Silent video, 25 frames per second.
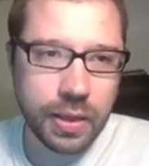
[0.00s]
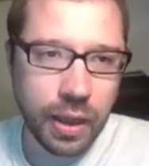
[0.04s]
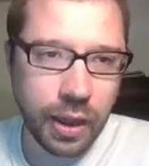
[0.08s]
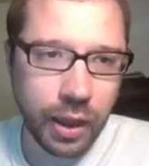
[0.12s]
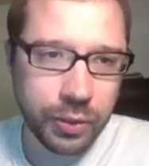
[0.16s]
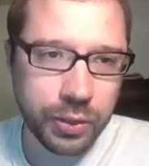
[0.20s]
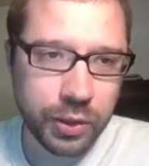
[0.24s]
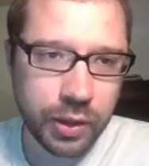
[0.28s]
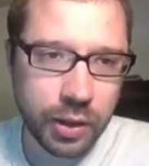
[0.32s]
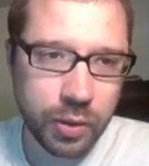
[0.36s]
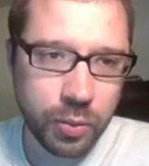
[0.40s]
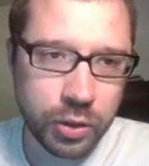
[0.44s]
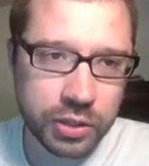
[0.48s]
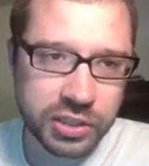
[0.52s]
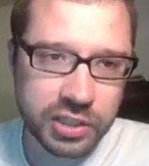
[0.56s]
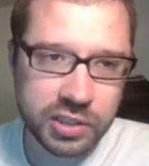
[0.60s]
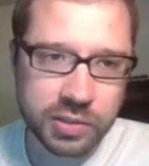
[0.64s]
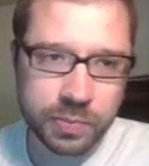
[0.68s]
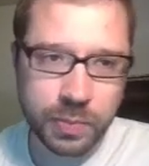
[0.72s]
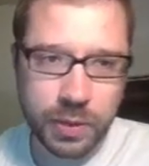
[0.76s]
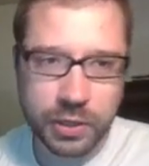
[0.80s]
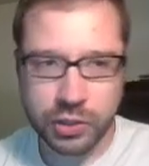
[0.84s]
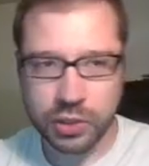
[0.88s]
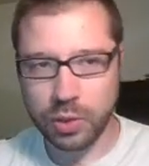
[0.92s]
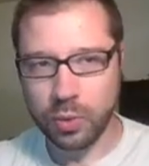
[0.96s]
think it works
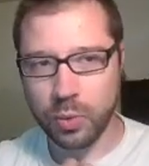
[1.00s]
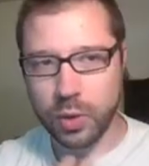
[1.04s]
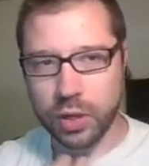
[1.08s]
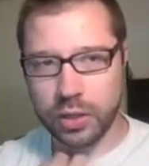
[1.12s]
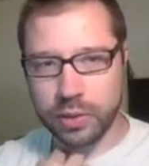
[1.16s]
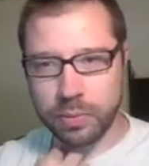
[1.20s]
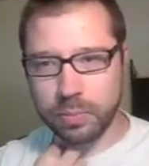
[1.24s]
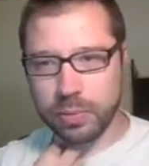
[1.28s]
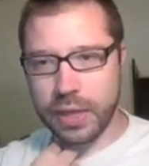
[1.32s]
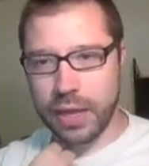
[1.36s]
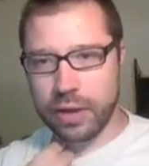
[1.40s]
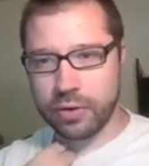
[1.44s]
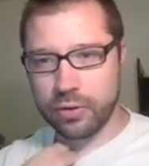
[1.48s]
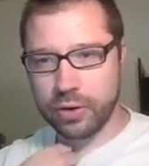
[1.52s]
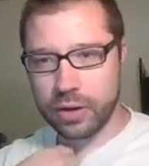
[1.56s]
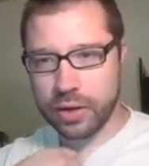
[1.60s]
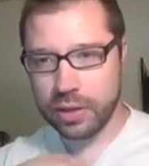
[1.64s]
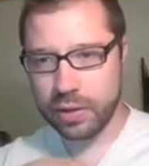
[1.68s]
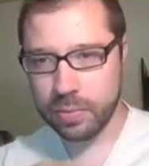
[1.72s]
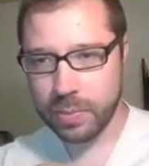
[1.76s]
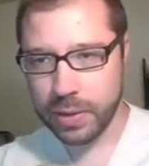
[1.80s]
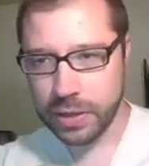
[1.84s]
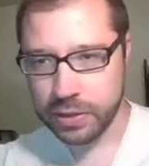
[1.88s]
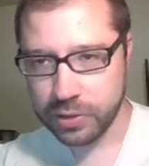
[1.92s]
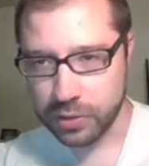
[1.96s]
especially well in Black-Red
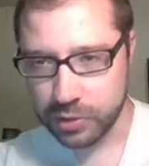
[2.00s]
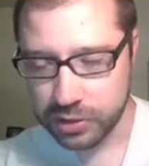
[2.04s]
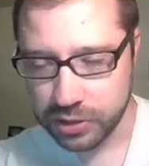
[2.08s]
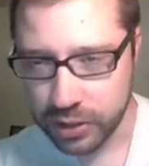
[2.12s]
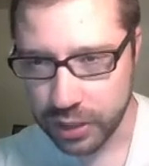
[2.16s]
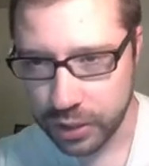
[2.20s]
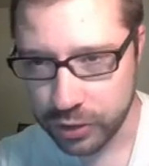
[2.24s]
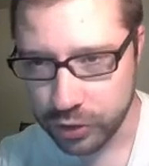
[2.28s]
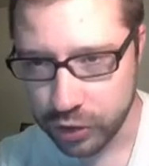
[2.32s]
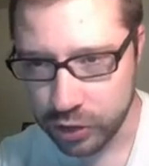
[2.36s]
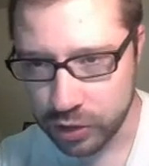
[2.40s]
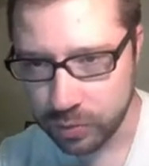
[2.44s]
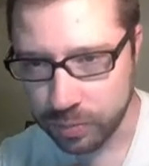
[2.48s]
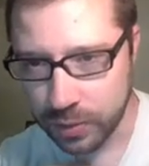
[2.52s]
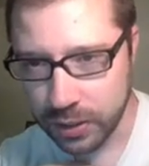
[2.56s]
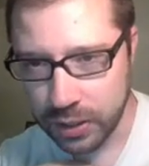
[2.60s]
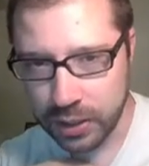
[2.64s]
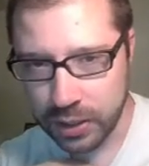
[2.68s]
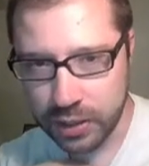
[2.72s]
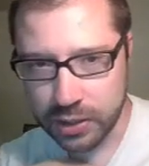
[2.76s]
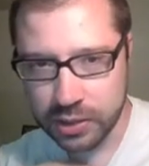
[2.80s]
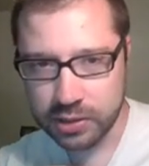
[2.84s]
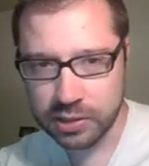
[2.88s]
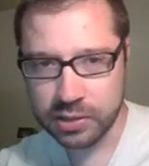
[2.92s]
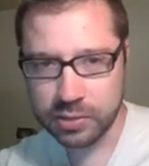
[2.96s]
Elementals, not just
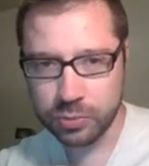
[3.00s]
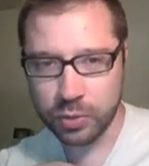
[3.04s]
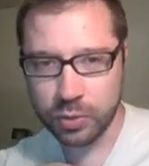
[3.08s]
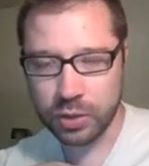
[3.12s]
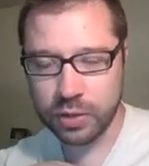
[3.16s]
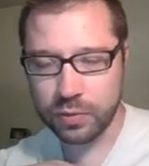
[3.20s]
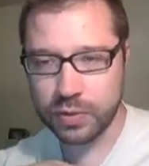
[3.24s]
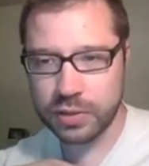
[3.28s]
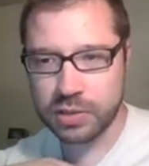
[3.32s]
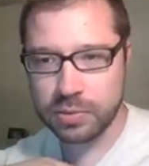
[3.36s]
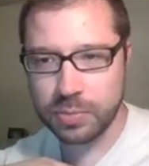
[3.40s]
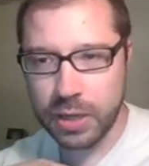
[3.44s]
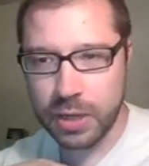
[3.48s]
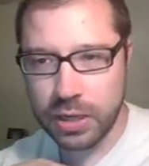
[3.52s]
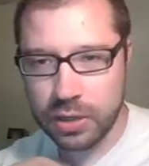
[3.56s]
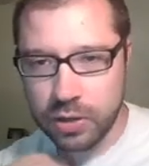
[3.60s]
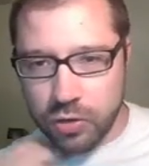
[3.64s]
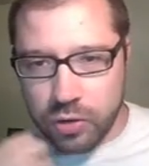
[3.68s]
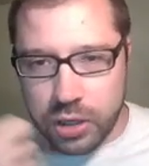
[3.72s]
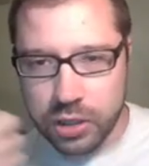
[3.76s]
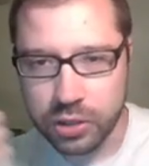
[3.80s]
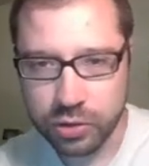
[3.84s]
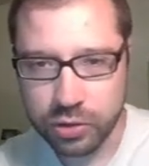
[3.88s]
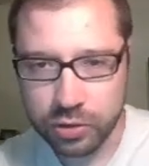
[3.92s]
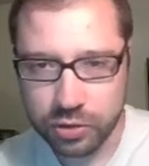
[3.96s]
because one of its main
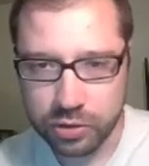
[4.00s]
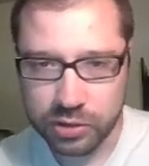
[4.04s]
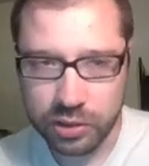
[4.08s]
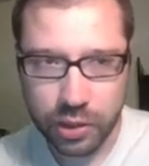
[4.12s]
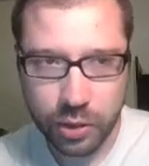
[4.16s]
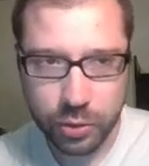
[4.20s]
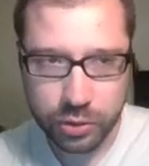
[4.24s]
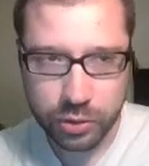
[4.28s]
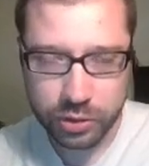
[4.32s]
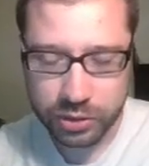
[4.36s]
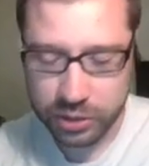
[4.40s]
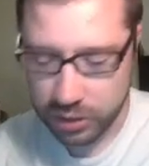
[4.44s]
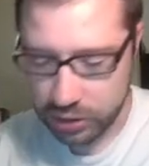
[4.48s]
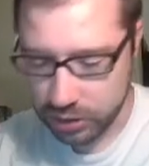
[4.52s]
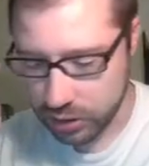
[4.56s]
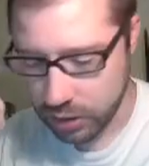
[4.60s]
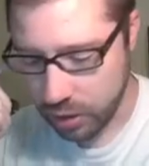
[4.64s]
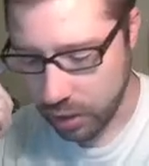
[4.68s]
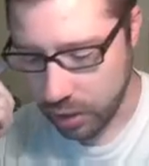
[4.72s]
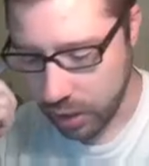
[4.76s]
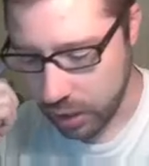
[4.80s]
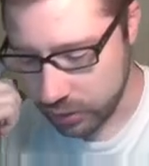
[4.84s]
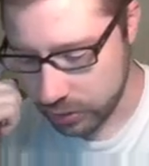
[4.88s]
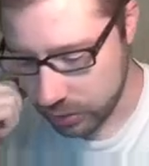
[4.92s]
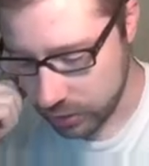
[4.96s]
creatures lowers its
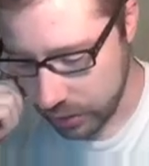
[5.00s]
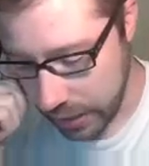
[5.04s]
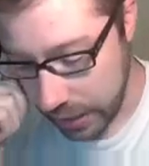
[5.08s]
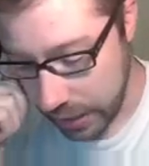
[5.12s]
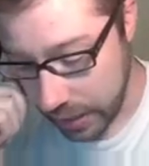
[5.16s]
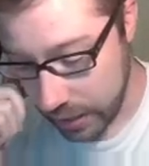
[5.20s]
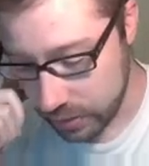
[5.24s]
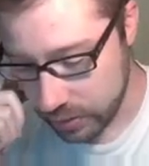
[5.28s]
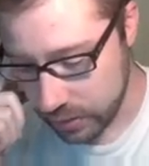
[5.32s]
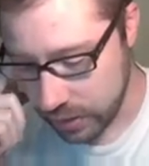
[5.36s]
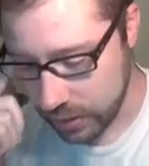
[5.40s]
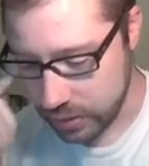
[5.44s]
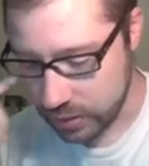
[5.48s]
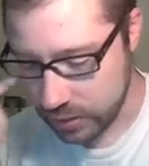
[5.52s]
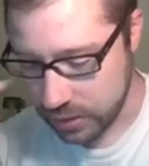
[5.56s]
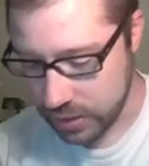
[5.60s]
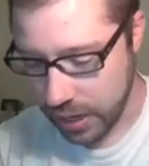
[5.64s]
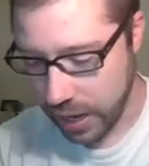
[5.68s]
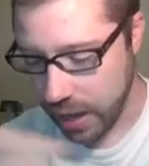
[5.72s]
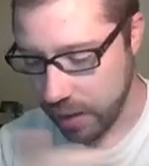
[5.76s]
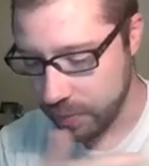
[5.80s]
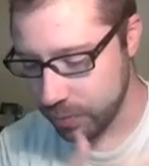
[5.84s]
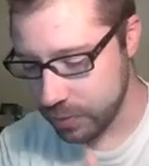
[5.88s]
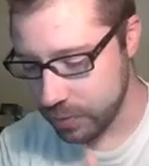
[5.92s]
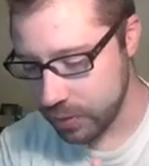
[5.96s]
costs and can
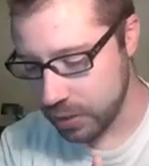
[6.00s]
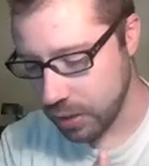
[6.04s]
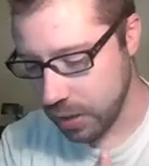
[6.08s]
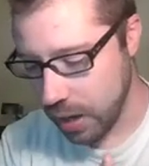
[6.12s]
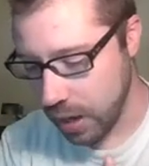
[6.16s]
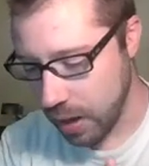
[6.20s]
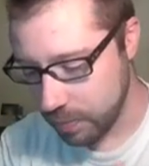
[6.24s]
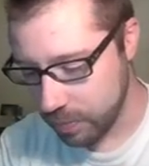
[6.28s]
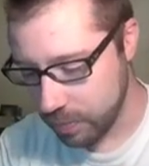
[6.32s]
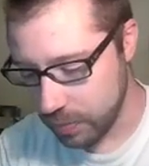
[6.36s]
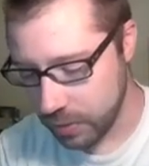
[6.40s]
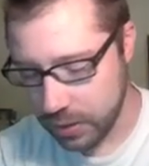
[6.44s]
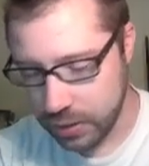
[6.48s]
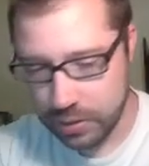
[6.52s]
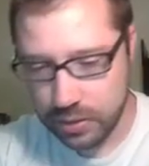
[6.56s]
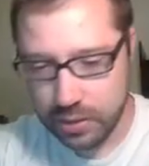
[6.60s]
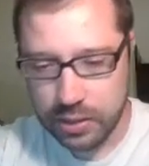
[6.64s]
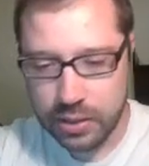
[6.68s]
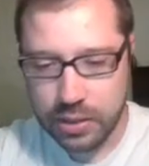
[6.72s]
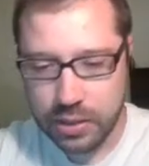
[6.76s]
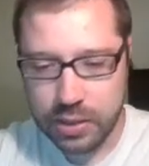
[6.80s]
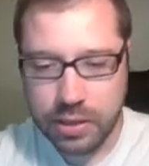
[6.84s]
tap to copy it,